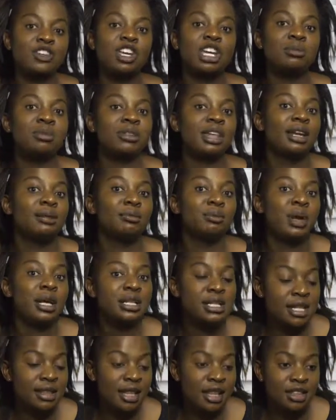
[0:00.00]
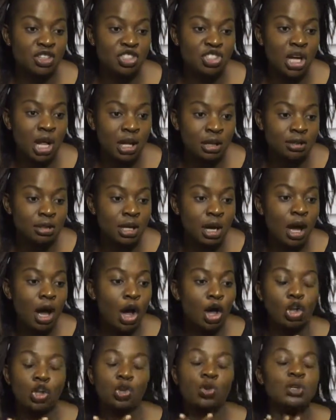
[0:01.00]
It can be that person that the child
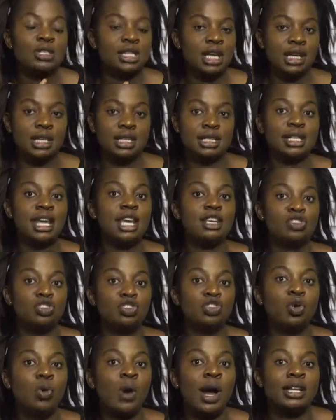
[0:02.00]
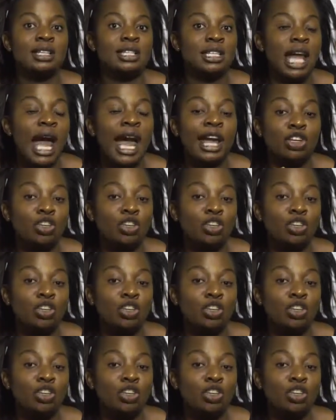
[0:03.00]
looks at and says, you know what, I